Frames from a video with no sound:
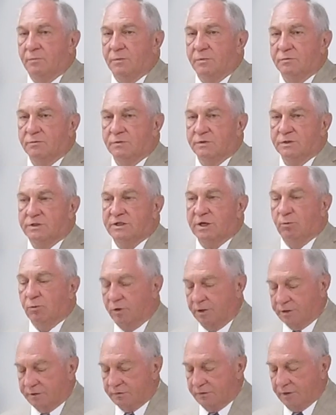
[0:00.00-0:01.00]
Mm-hmm.
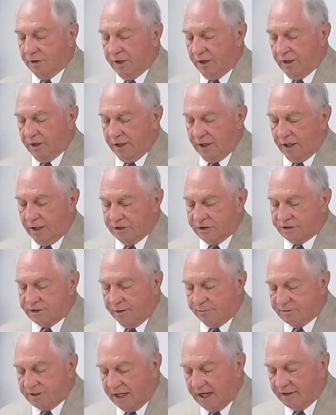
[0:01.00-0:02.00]
Someone uh,
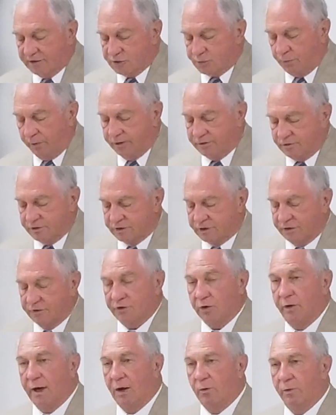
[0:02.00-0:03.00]
sometimes preachers will
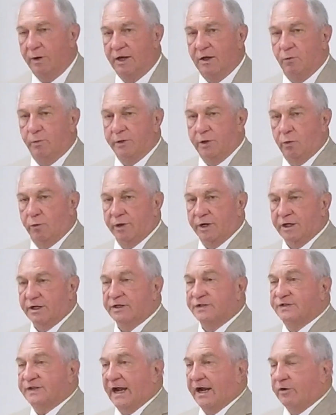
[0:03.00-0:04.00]
throw out, well, we don't want
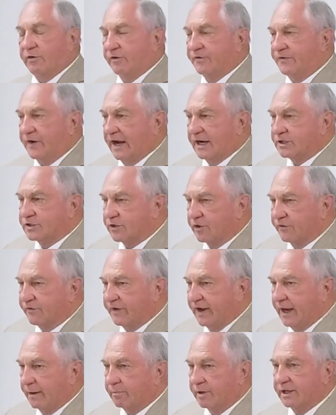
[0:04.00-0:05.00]
to sacrifice our
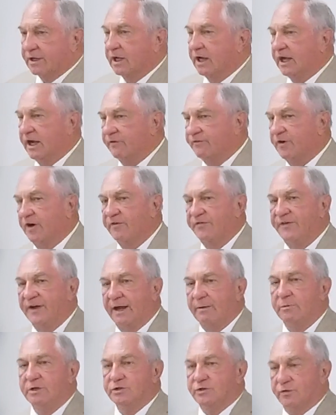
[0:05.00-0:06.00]
family. If our
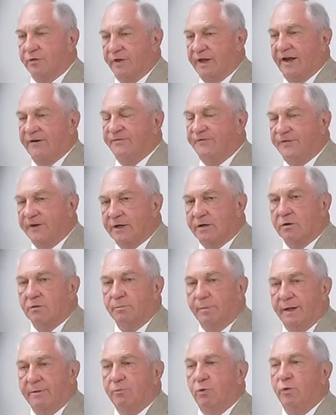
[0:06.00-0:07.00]
families are that fickle,
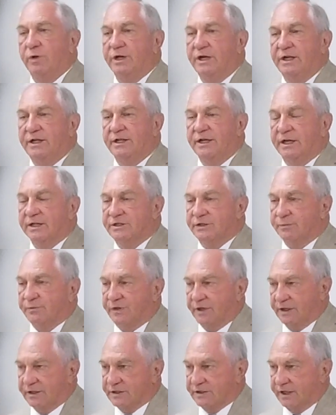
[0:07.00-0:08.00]
maybe we need to get some
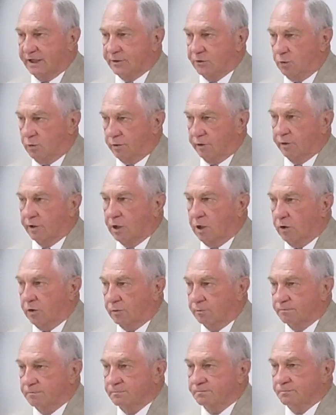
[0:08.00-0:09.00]
things set in order at
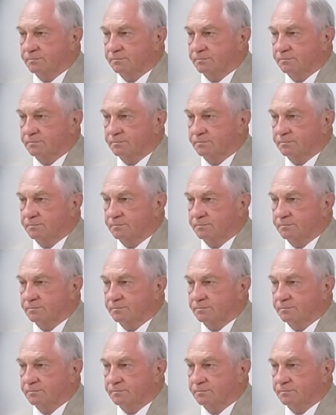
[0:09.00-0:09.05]
home.